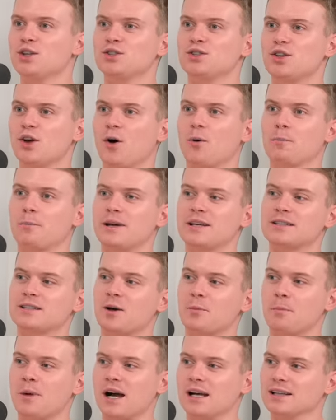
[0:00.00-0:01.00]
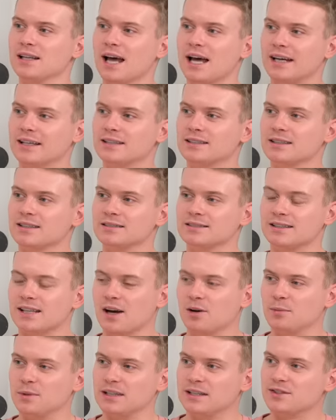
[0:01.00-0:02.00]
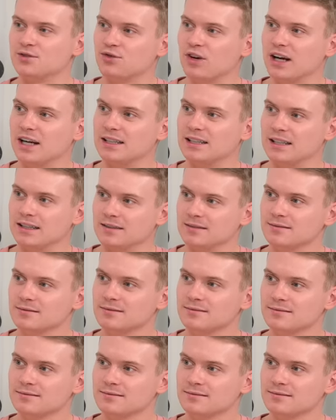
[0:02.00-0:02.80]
Don't piss on my leg and tell me it's raining.